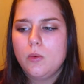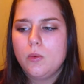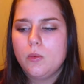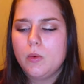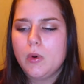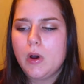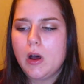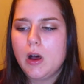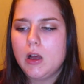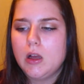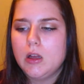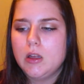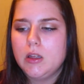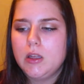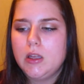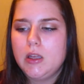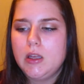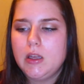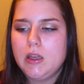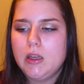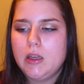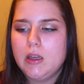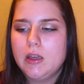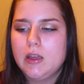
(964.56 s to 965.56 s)
Well,
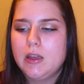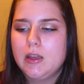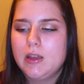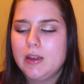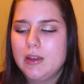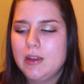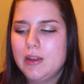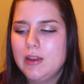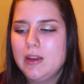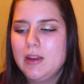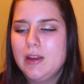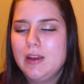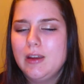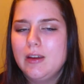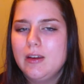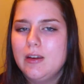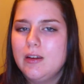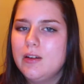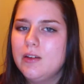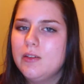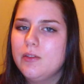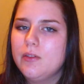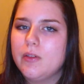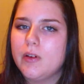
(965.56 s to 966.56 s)
he
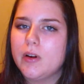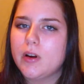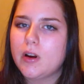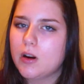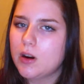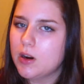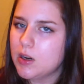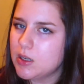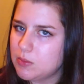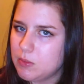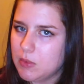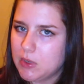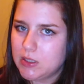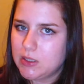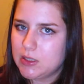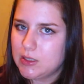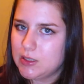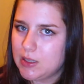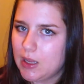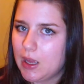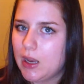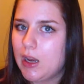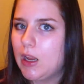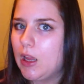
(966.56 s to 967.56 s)
for Christmas
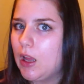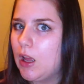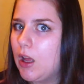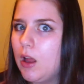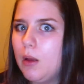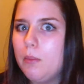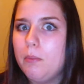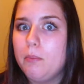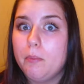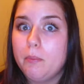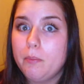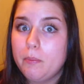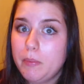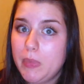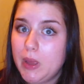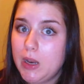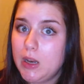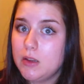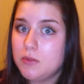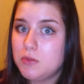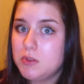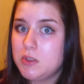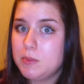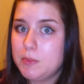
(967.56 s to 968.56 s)
is getting a
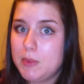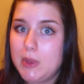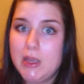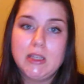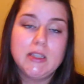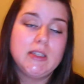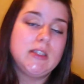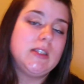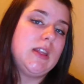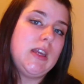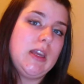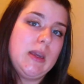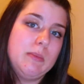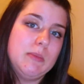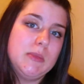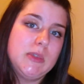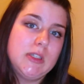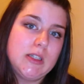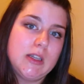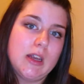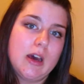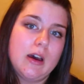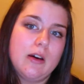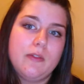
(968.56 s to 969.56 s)
bit of space themed
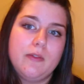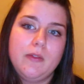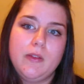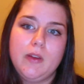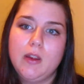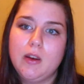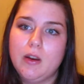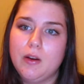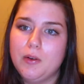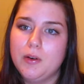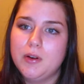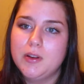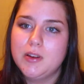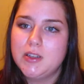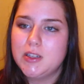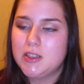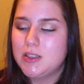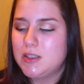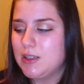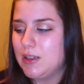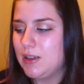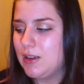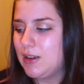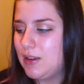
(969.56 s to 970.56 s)
stuff, you know,
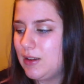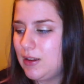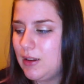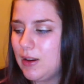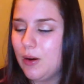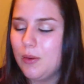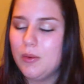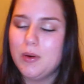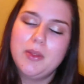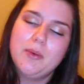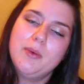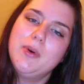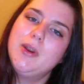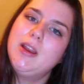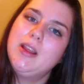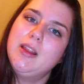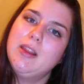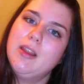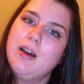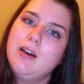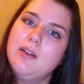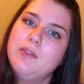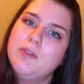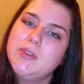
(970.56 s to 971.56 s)
just to go with what he
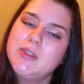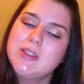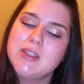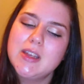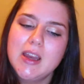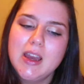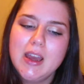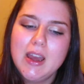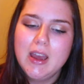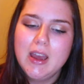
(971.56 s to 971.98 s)
loves.